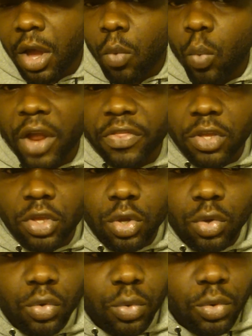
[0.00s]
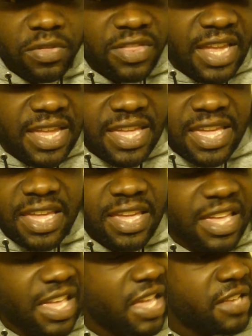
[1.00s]
Whether you think
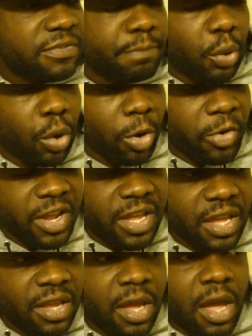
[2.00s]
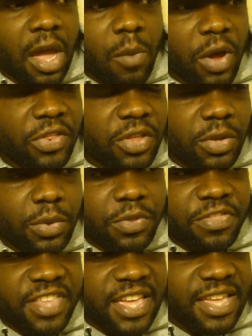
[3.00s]
he is boring, whether you
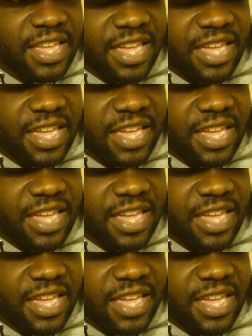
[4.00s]
think